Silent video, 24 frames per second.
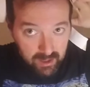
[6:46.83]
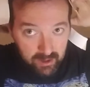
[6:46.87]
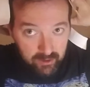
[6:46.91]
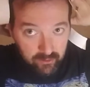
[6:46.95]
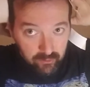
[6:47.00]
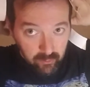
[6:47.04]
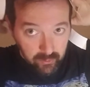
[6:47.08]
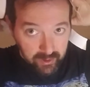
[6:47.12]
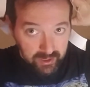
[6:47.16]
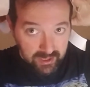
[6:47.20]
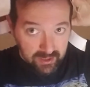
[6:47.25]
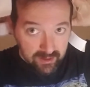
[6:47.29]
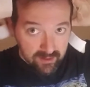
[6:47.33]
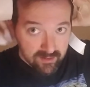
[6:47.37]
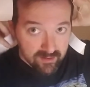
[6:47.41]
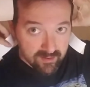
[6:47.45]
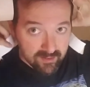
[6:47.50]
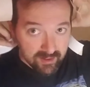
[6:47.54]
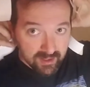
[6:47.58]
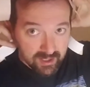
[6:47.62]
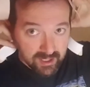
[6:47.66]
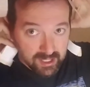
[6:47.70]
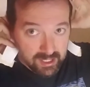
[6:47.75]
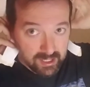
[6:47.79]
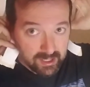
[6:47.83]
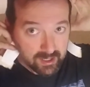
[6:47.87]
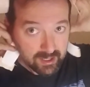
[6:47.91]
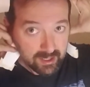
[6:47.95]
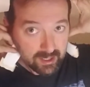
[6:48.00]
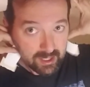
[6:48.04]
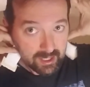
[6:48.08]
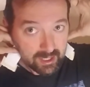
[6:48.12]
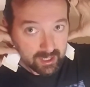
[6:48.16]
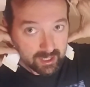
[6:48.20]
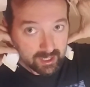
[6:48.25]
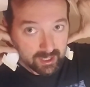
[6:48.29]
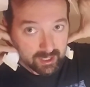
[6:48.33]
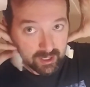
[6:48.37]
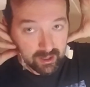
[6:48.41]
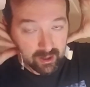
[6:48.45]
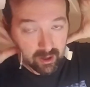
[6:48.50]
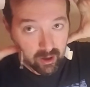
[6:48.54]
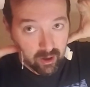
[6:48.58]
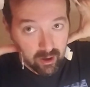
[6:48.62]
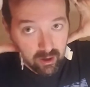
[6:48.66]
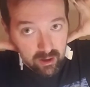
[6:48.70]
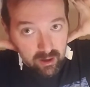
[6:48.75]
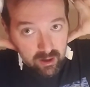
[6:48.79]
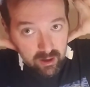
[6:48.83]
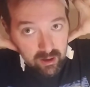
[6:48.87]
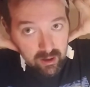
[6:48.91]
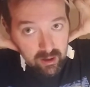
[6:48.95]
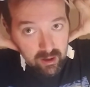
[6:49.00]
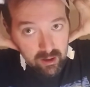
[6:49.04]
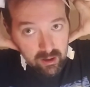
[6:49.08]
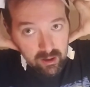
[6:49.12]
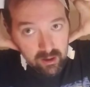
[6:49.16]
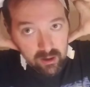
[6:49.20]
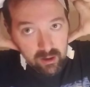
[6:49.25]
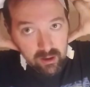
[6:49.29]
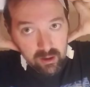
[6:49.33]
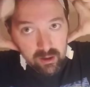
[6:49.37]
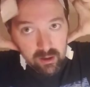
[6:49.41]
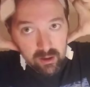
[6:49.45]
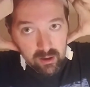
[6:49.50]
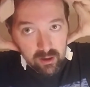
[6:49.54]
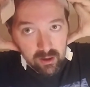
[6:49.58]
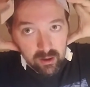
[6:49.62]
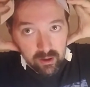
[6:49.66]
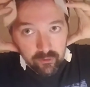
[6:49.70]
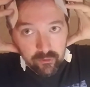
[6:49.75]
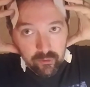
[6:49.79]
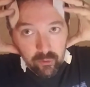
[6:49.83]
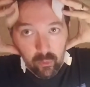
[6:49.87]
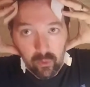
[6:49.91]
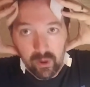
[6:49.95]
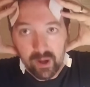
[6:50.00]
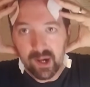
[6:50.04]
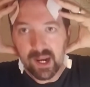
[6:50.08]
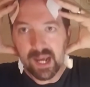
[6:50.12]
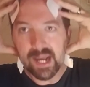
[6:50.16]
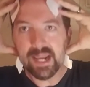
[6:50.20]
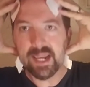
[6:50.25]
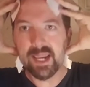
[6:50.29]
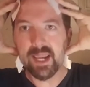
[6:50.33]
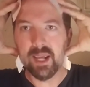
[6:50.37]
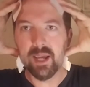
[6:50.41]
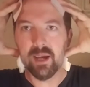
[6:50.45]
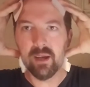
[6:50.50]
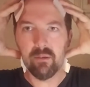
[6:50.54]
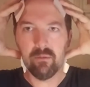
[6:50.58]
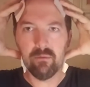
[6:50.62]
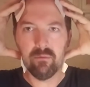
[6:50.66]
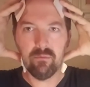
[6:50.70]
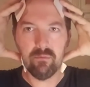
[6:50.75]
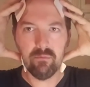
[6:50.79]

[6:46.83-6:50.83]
as we can see here, until where I get,